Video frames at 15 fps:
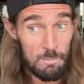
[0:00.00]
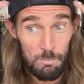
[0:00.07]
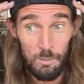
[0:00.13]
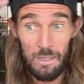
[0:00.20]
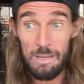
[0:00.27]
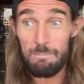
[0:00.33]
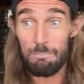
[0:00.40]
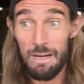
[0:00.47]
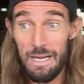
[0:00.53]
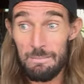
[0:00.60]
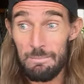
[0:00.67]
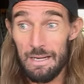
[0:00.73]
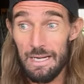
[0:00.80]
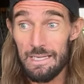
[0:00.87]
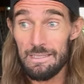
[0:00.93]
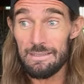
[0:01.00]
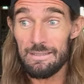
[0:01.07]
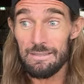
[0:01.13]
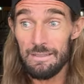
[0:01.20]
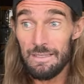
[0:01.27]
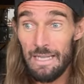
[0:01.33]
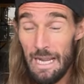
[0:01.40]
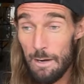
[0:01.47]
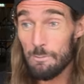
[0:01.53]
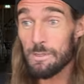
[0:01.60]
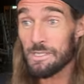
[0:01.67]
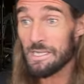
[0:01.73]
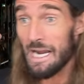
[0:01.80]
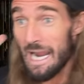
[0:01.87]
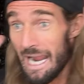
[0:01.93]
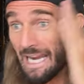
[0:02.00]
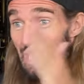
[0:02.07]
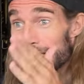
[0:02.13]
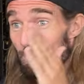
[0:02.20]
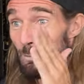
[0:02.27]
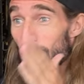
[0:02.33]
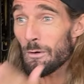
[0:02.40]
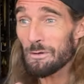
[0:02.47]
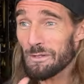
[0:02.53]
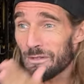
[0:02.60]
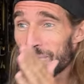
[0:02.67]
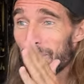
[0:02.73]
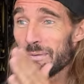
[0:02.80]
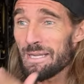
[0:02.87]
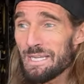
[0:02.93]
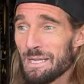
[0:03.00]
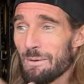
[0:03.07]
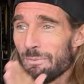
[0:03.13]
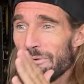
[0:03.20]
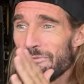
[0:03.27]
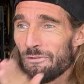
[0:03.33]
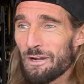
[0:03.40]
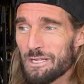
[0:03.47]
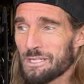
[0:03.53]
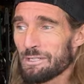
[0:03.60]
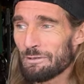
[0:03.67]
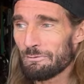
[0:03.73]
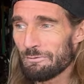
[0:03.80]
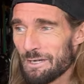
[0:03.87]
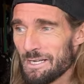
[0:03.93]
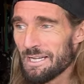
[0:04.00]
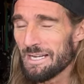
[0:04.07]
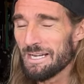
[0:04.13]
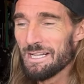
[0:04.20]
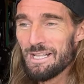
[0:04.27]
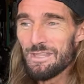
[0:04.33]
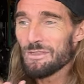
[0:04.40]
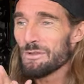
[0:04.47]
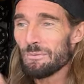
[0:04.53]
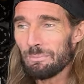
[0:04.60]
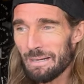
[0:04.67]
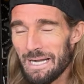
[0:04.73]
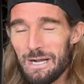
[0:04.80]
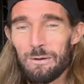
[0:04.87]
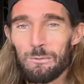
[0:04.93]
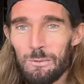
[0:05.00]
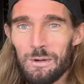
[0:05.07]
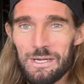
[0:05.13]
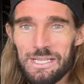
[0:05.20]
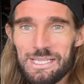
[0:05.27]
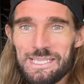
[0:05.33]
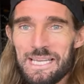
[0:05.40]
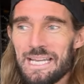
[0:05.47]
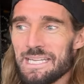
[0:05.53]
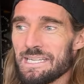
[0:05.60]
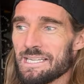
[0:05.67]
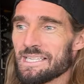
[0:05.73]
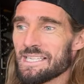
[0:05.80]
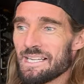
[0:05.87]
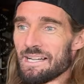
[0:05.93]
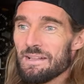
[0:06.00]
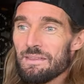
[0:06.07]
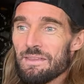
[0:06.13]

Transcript: But in my mind, I was, I am going to be a professional runner, no matter what it takes.